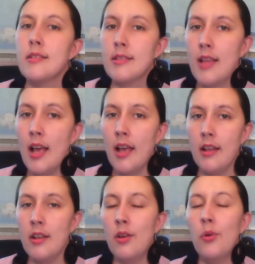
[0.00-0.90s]

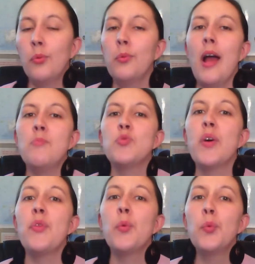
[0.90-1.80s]
Sun rhymes
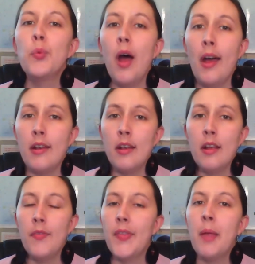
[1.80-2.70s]
with run. They